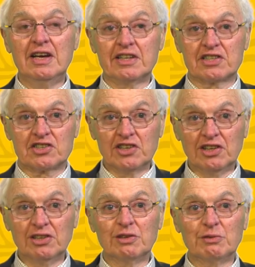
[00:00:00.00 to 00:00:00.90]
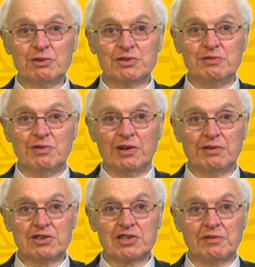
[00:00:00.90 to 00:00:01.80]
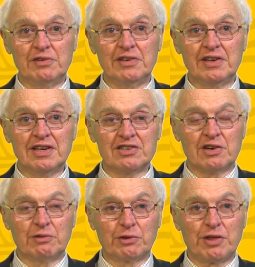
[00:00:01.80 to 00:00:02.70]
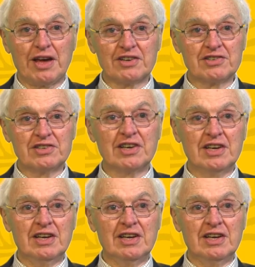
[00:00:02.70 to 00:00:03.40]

it still was involving several thousand